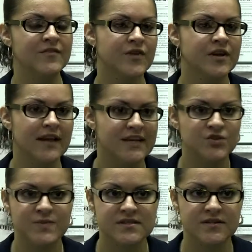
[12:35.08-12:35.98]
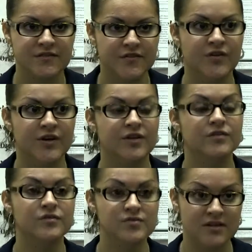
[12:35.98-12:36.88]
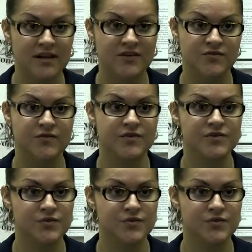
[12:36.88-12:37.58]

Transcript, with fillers: fifth grade classroom is the fifth grade inclusion classroom for the